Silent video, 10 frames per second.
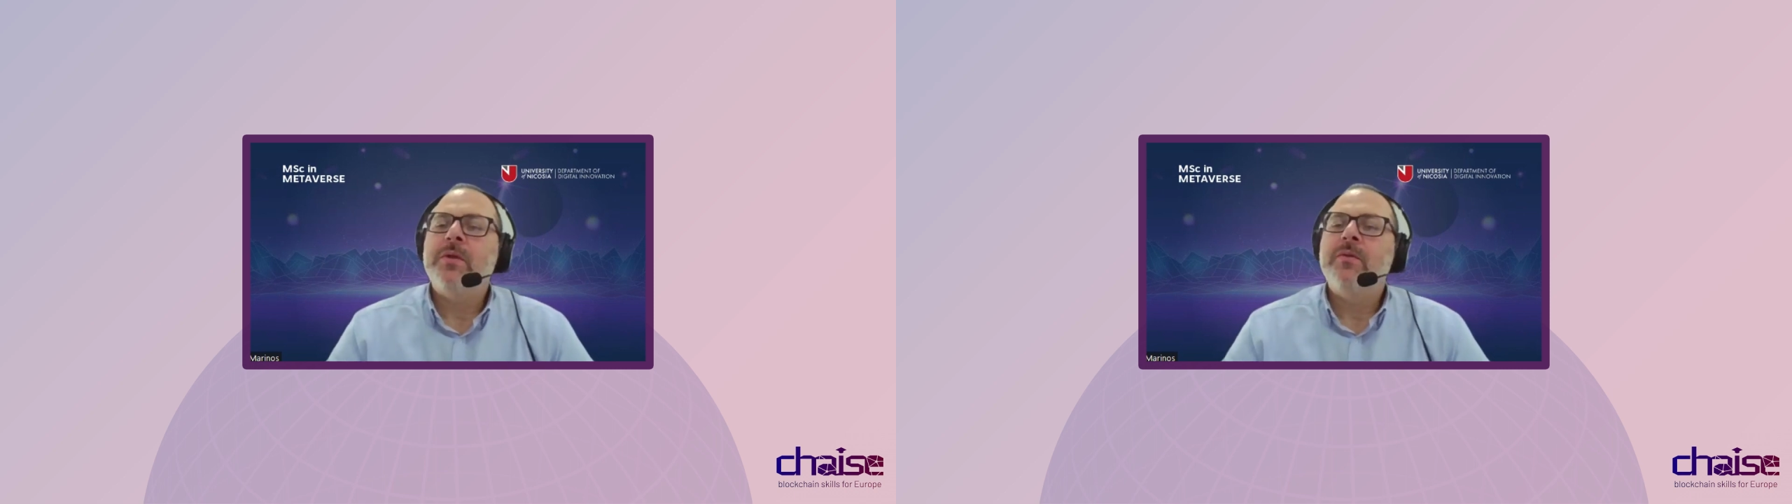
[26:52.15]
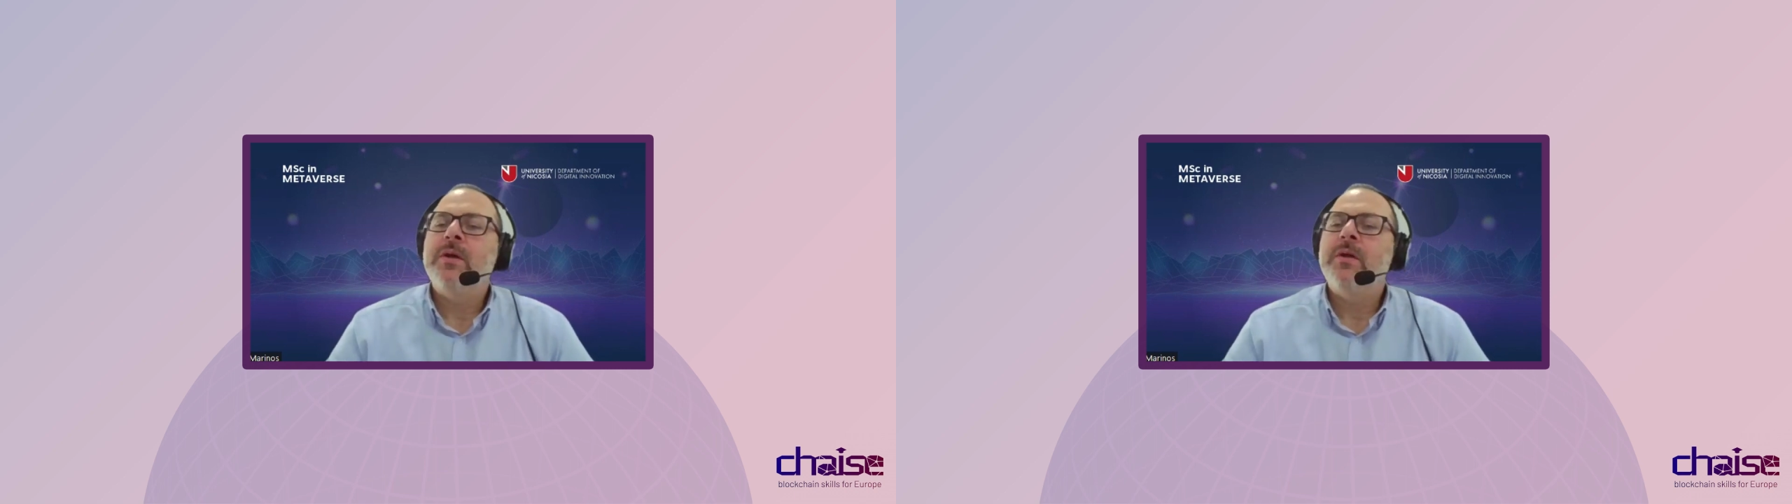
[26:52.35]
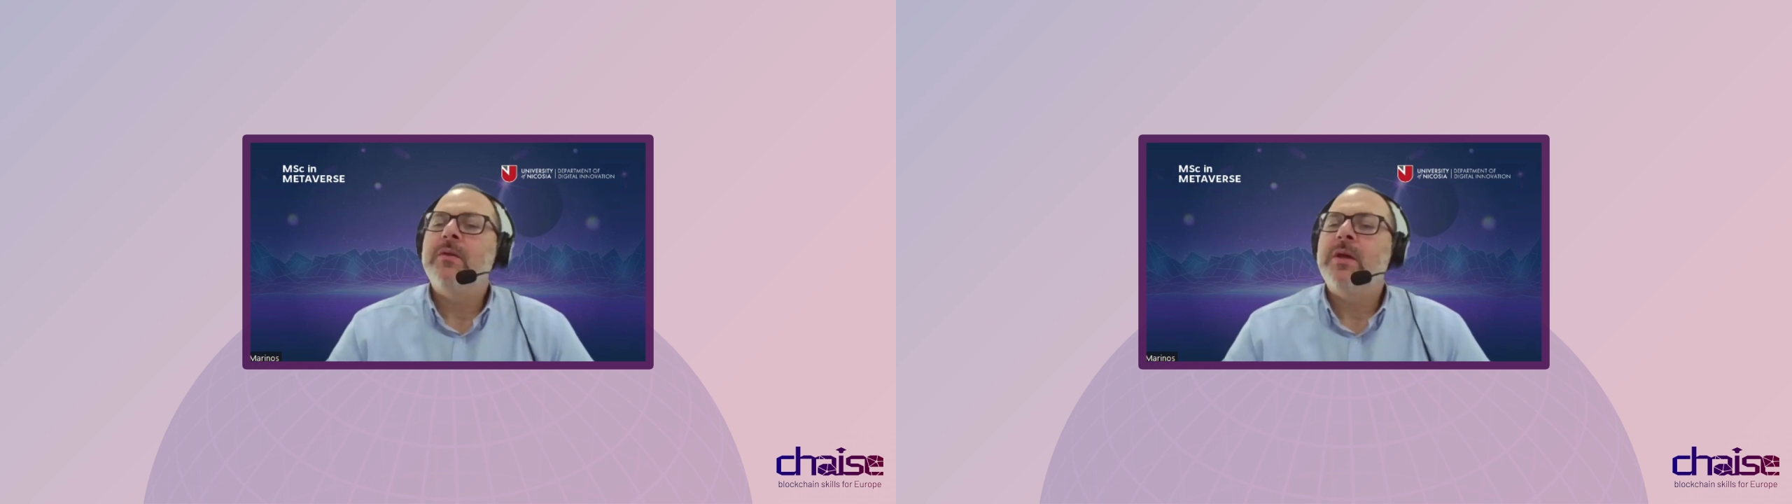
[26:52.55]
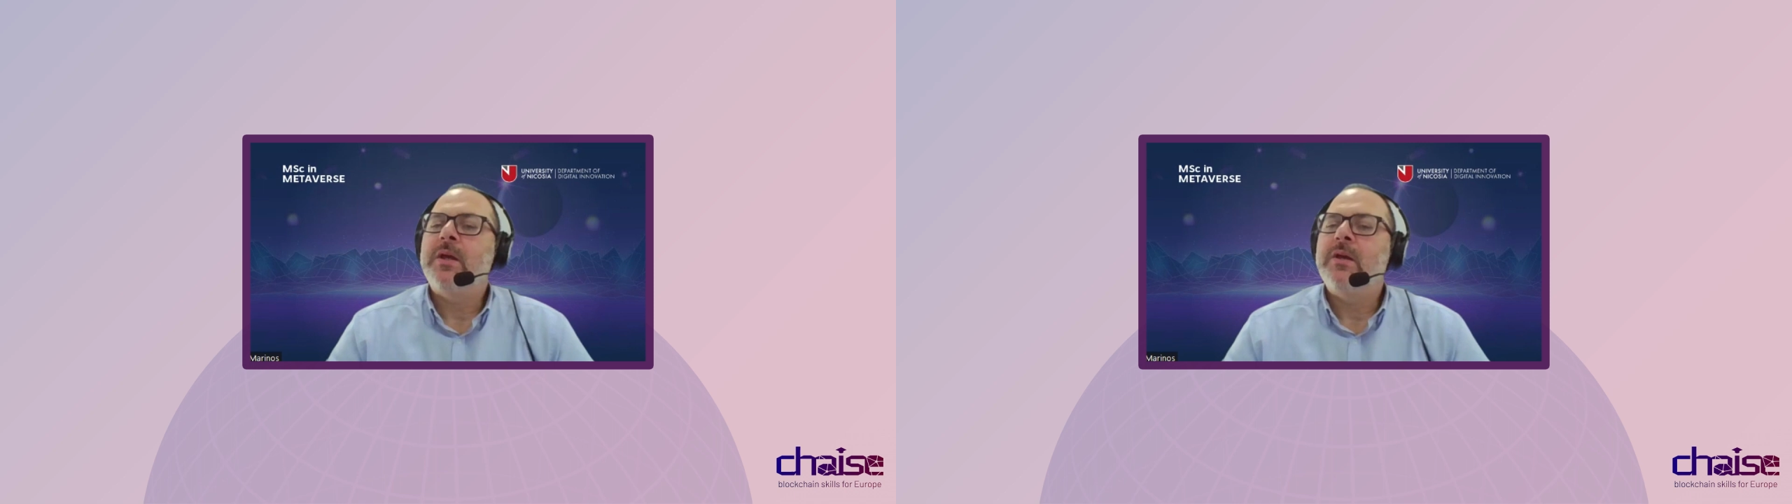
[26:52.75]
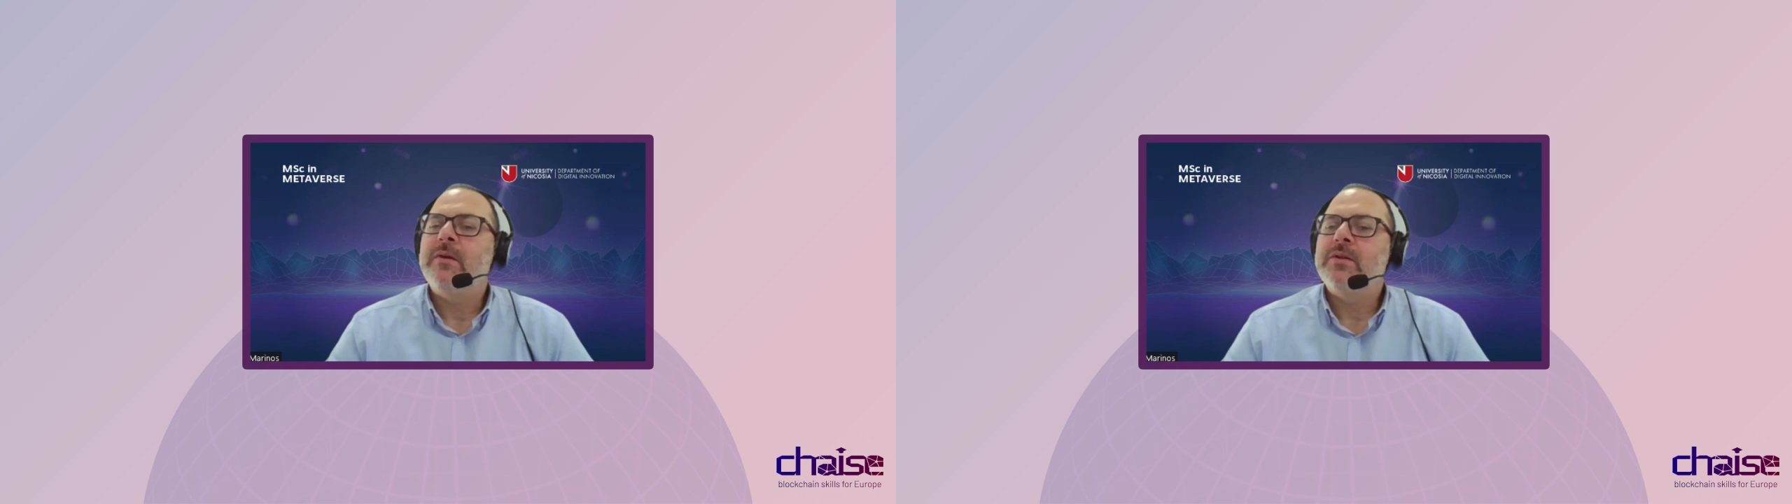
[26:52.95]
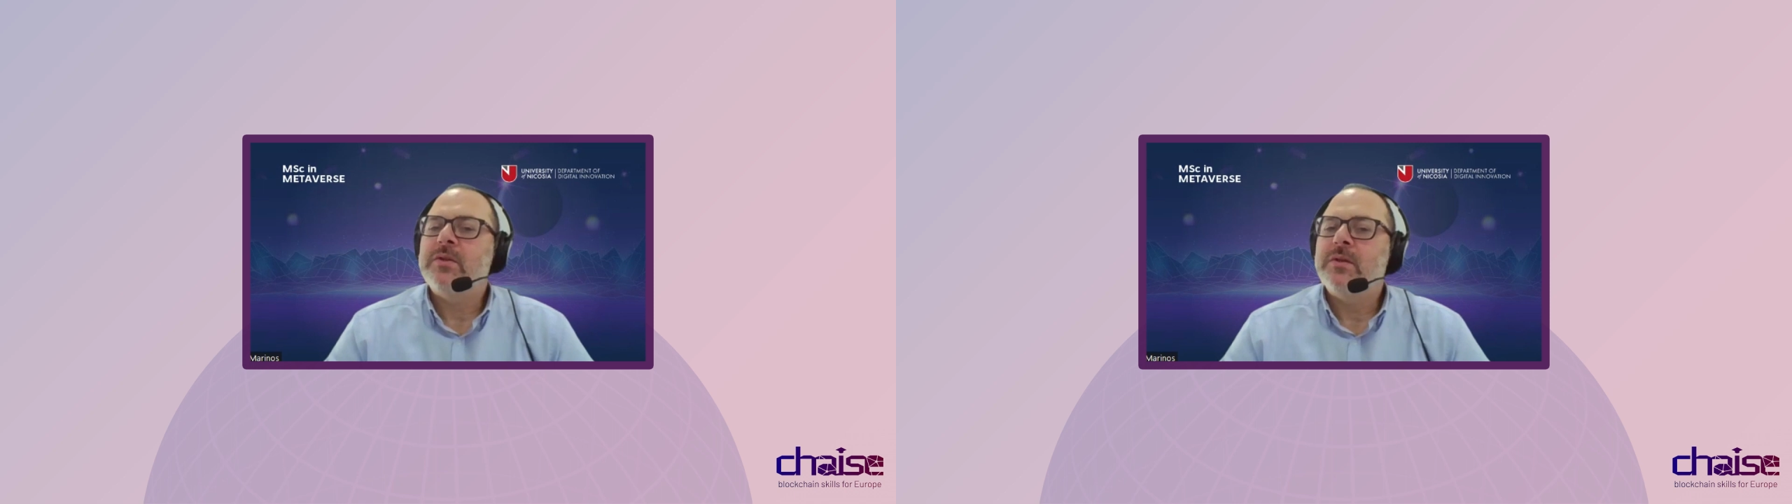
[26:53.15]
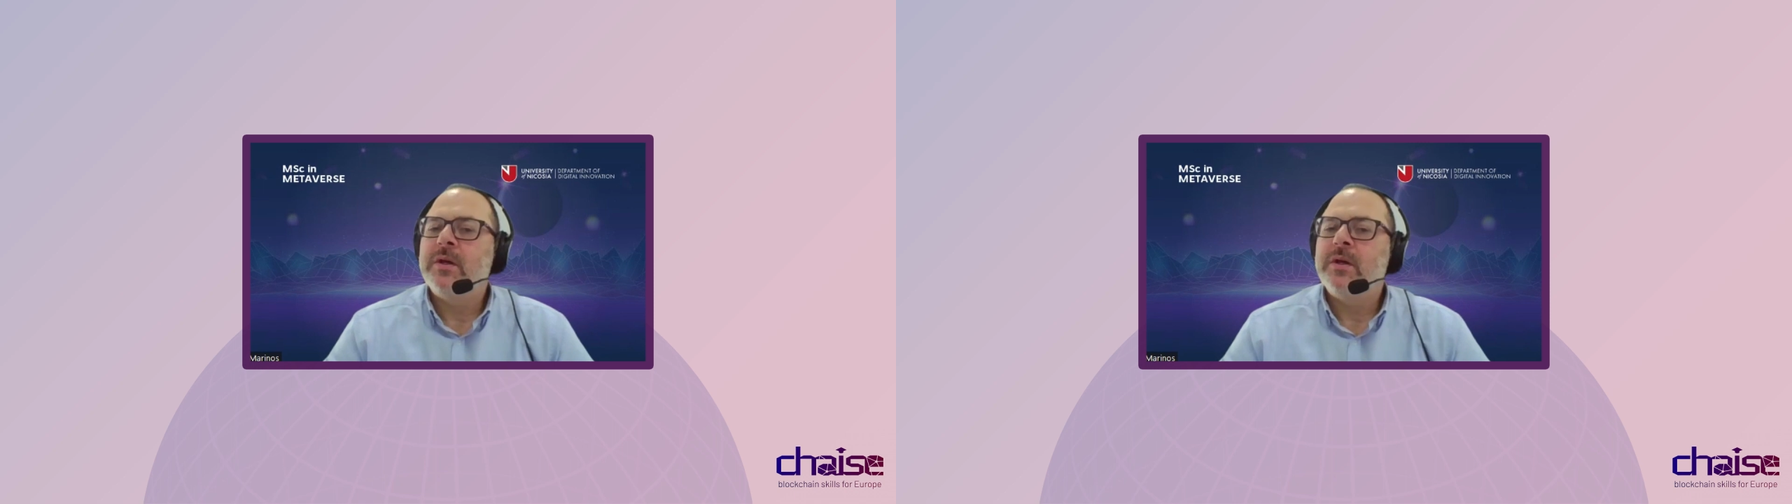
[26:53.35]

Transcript: and then they give us